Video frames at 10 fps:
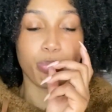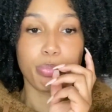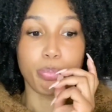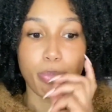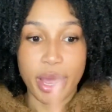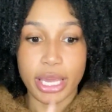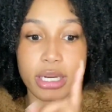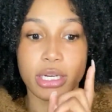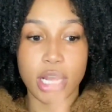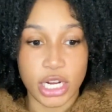making
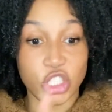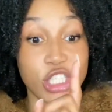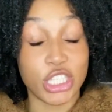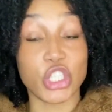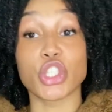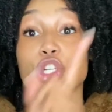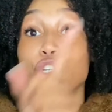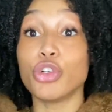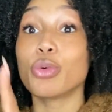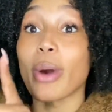a conscious decision to
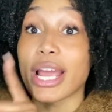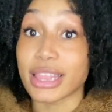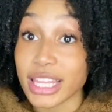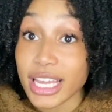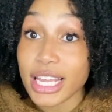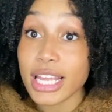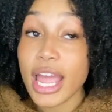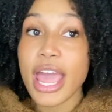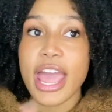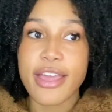do the right thing,
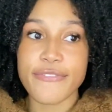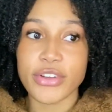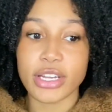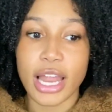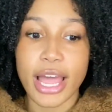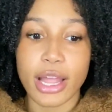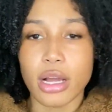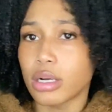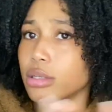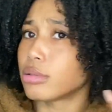it felt like,
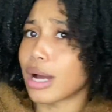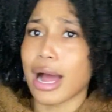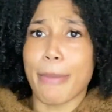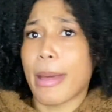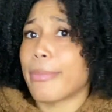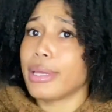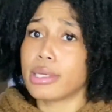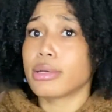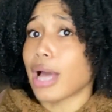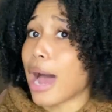baby,
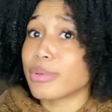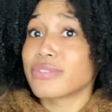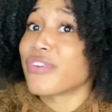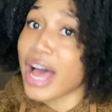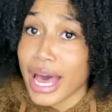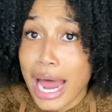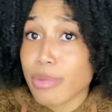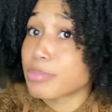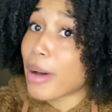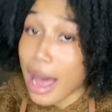I was fine. I
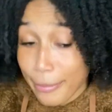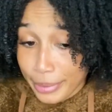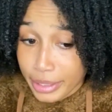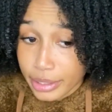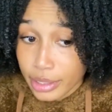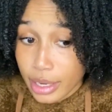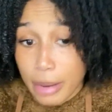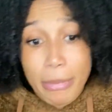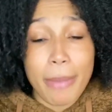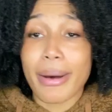was popping.
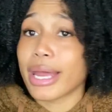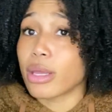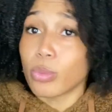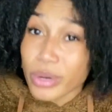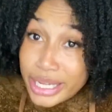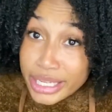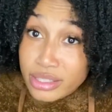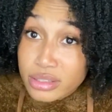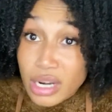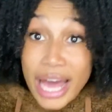My body,
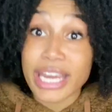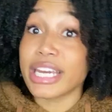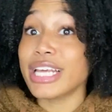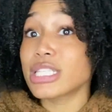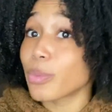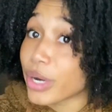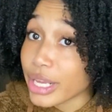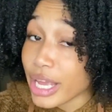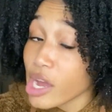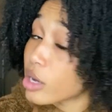I didn't need to
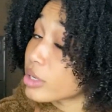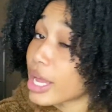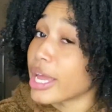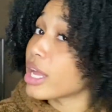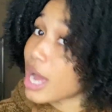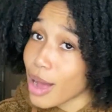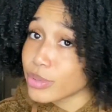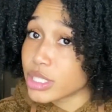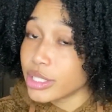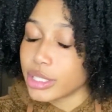work out. Like, I
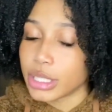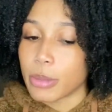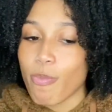was good.